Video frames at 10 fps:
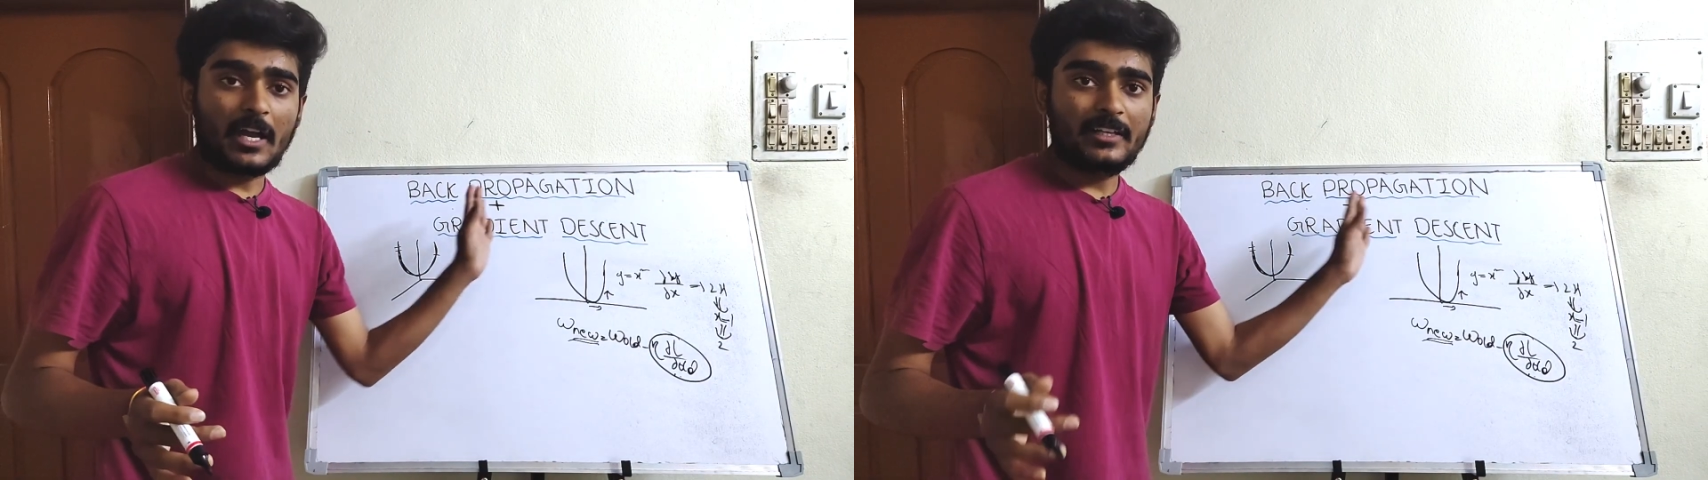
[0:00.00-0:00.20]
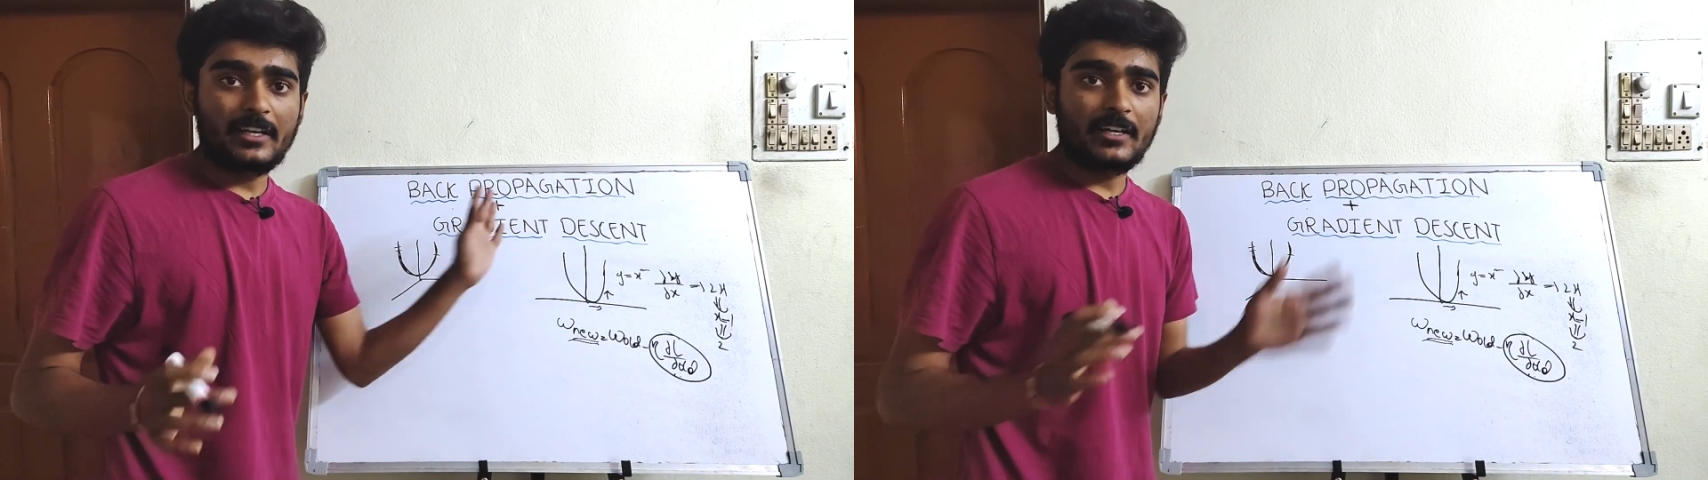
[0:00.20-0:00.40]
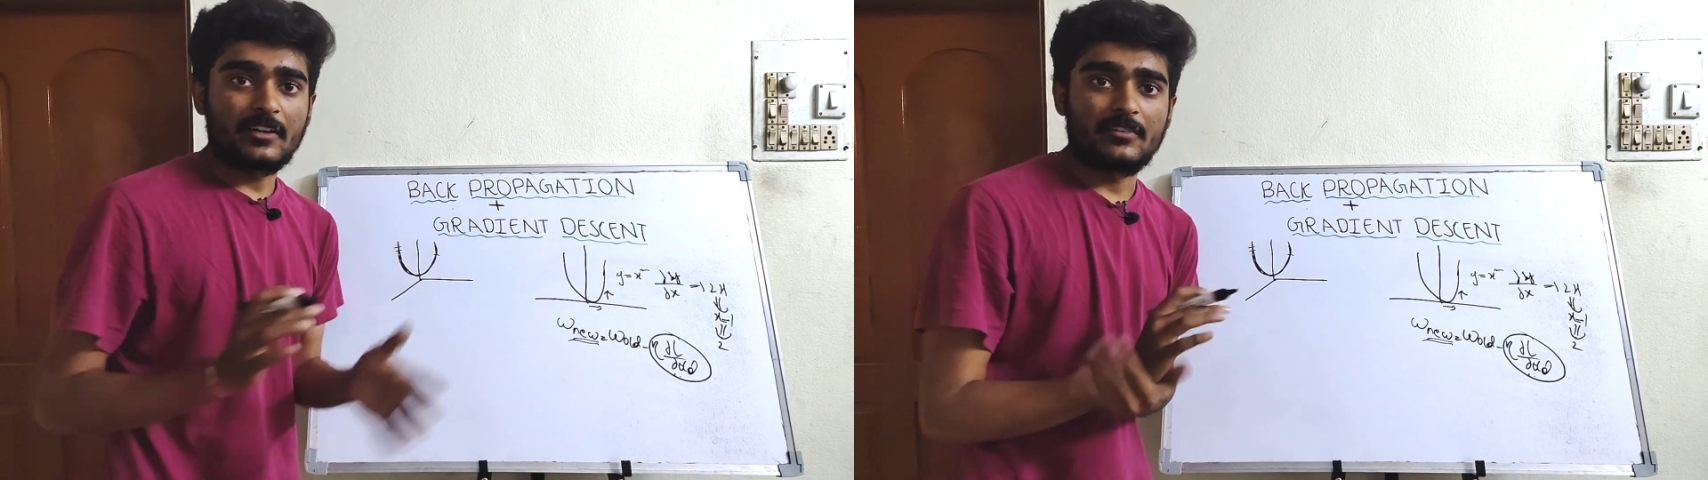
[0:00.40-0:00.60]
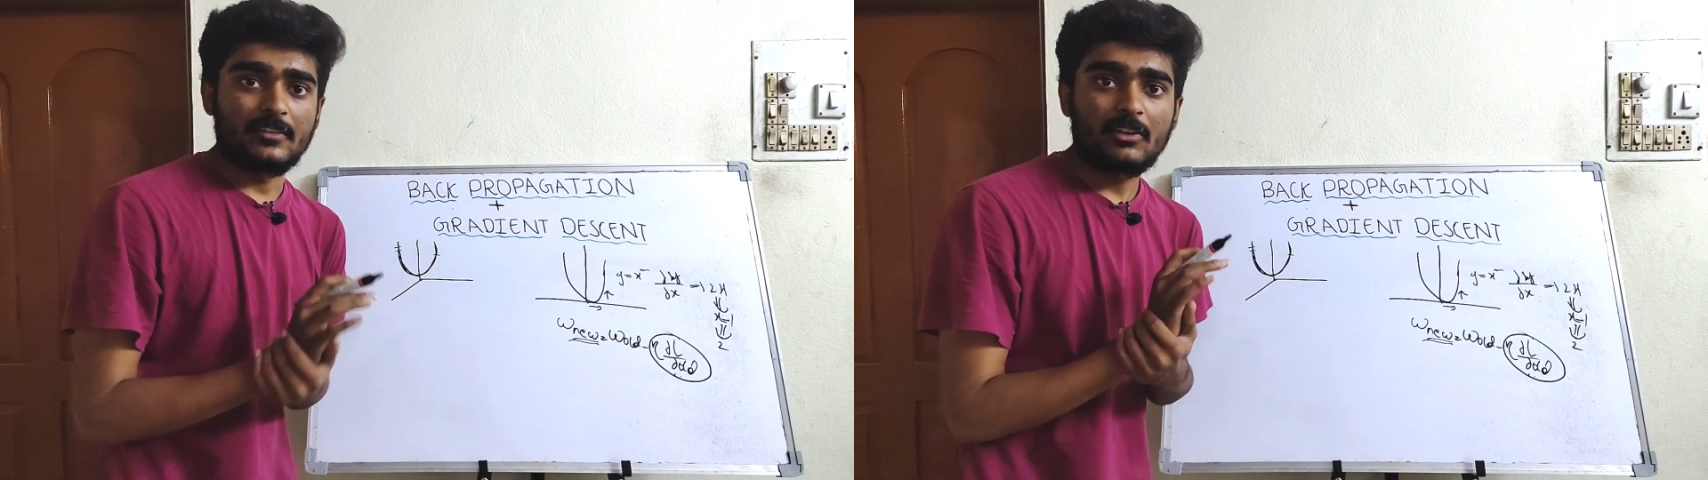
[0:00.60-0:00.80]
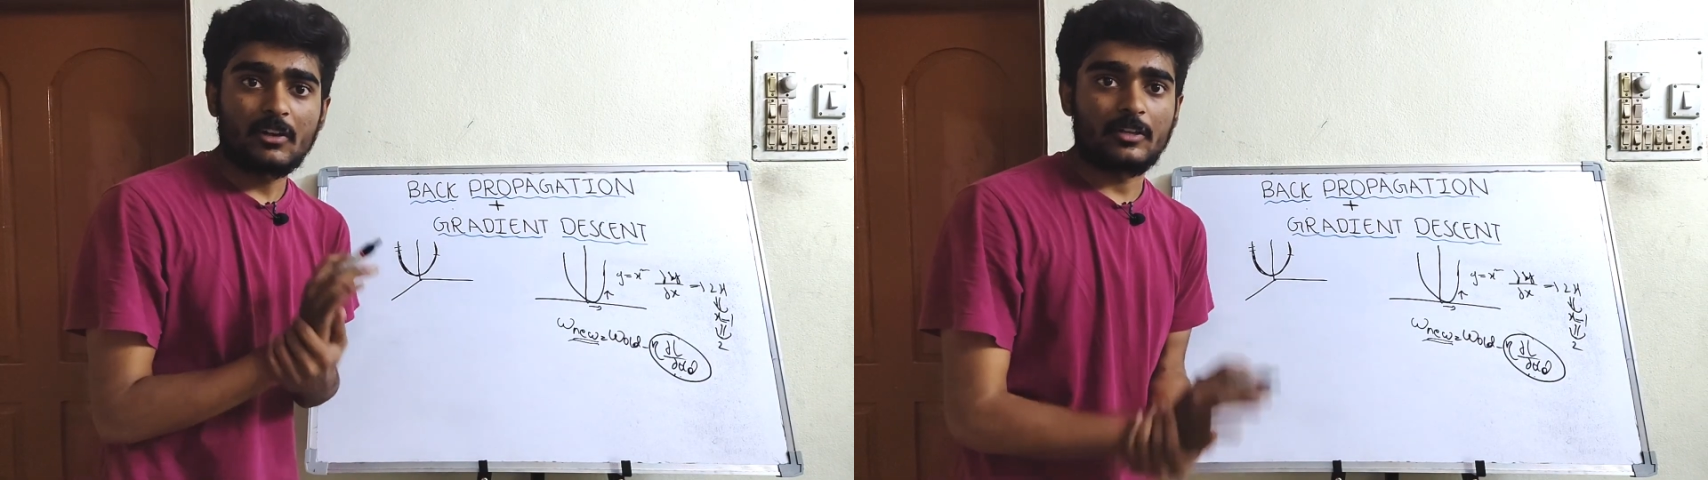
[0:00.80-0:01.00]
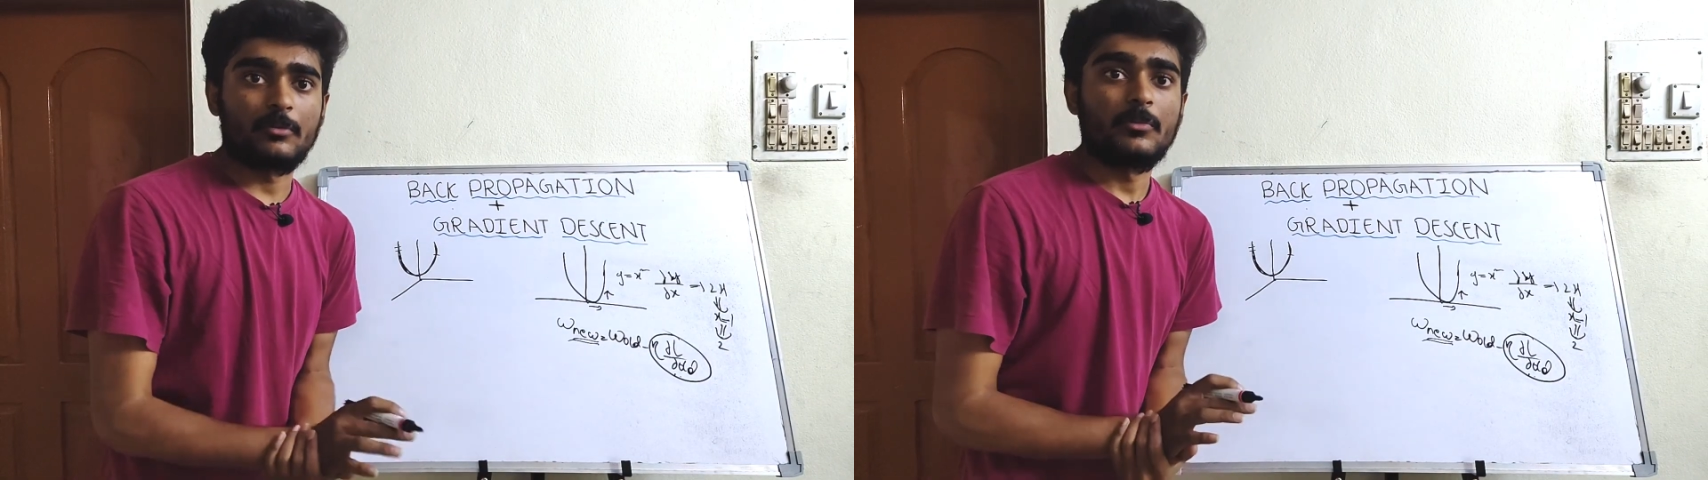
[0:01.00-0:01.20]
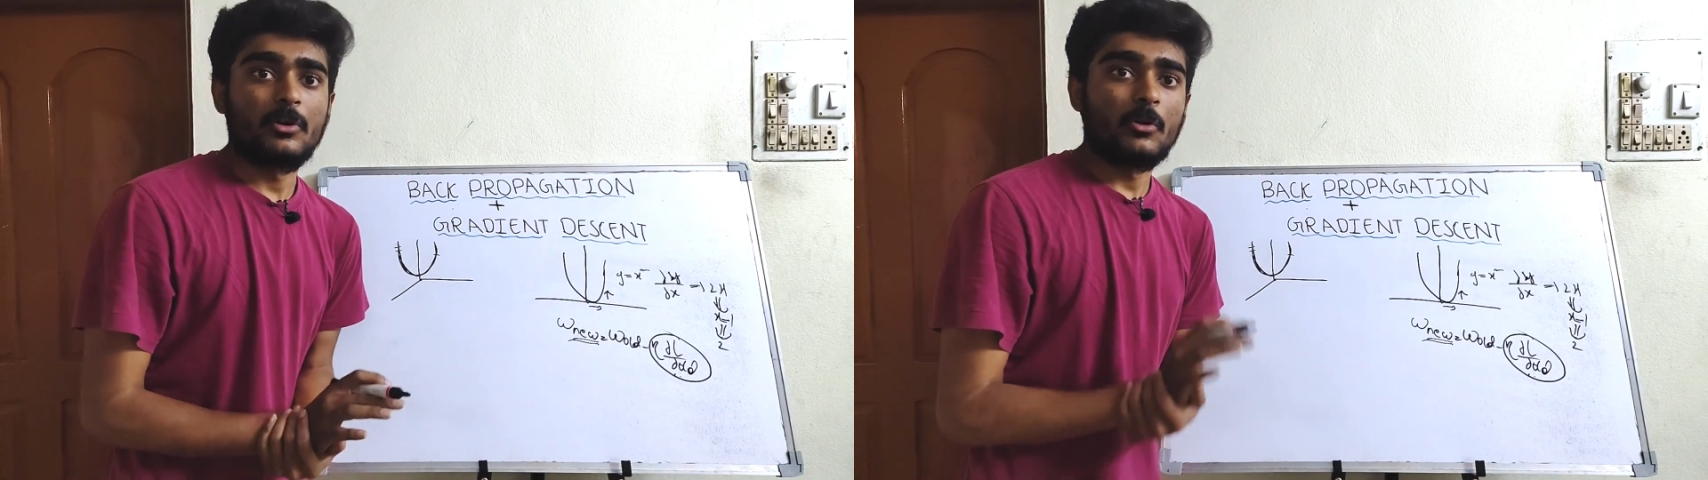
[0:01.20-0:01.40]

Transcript: and gradient descent algorithm.